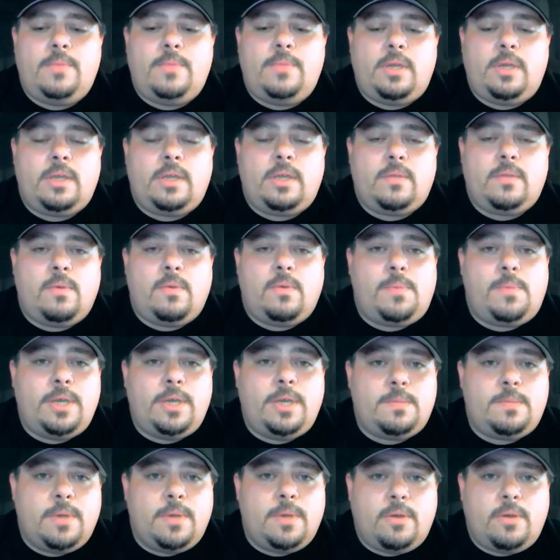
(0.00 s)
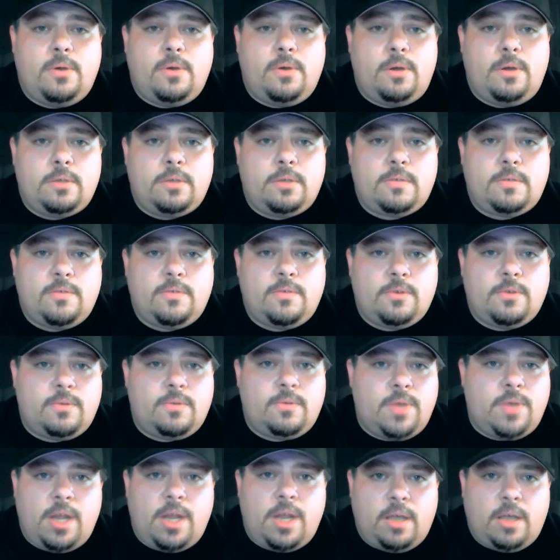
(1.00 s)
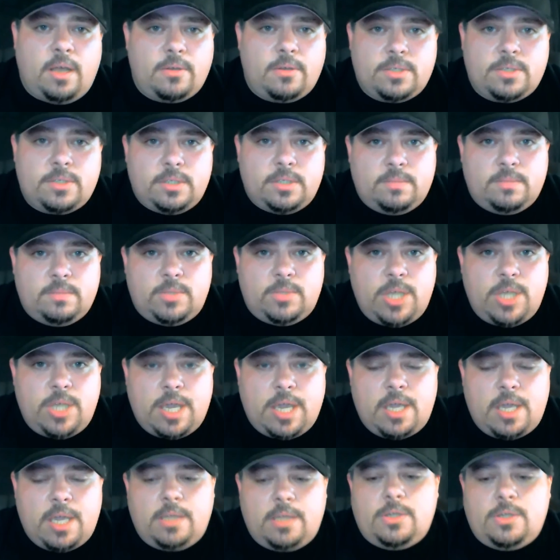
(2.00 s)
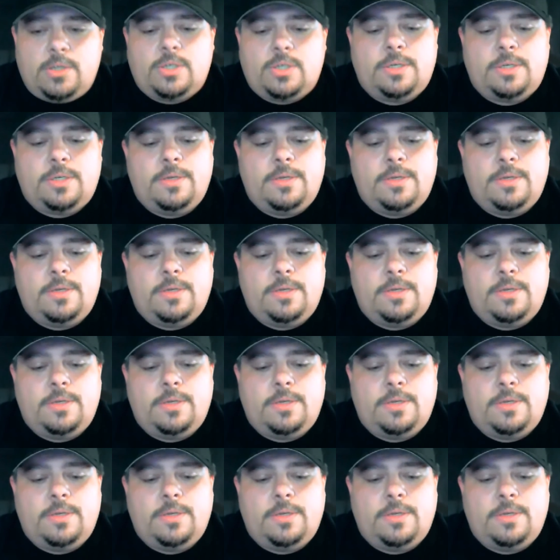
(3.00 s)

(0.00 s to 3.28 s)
You can get the replacement coils for $3 and some change.